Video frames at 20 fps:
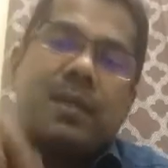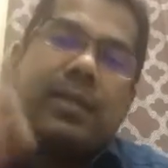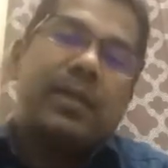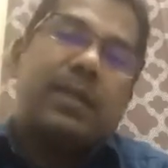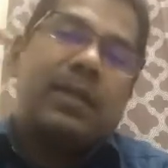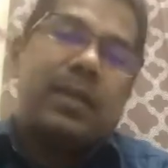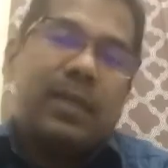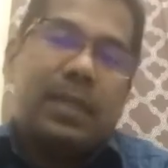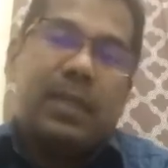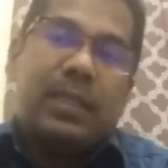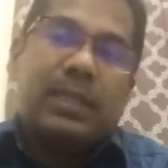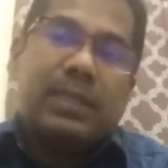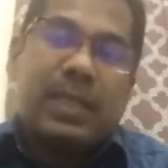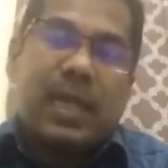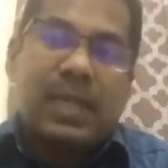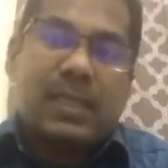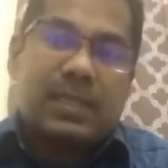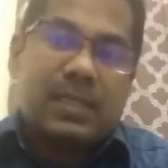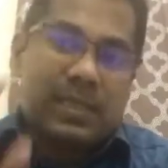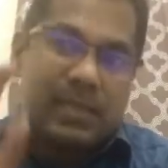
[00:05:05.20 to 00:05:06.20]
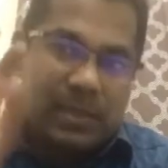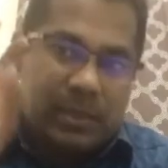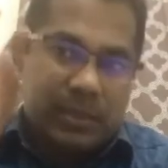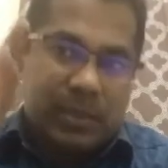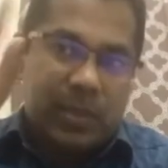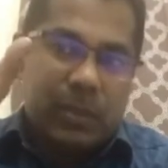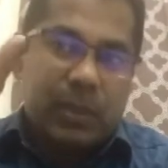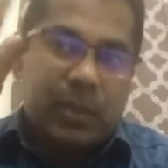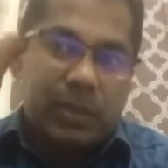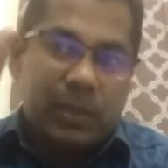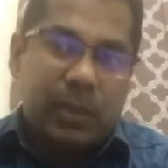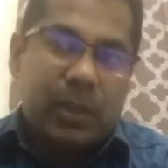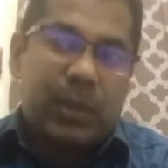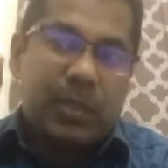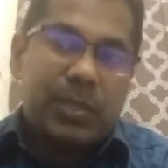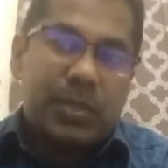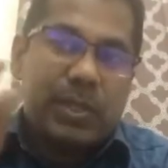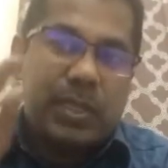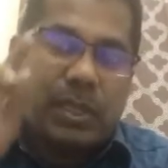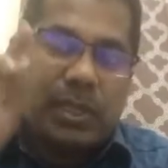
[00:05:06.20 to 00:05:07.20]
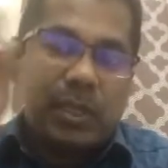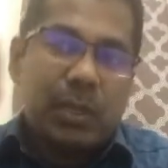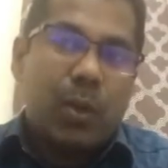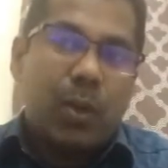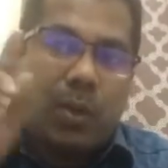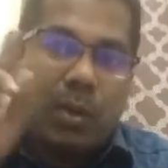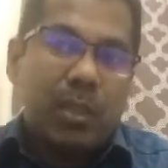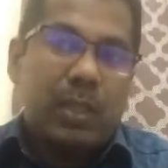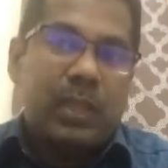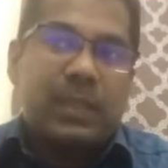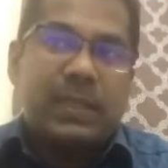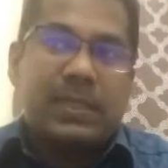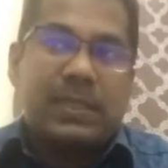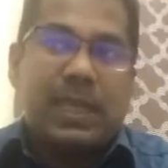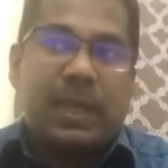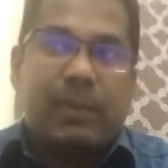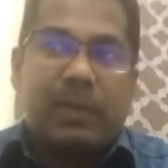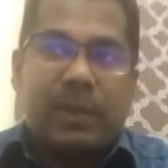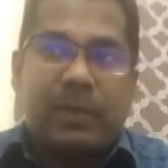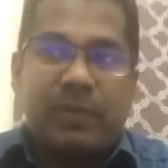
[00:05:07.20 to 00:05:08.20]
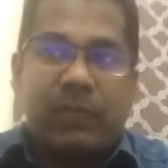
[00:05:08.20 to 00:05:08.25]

It is asked. So question tone is coming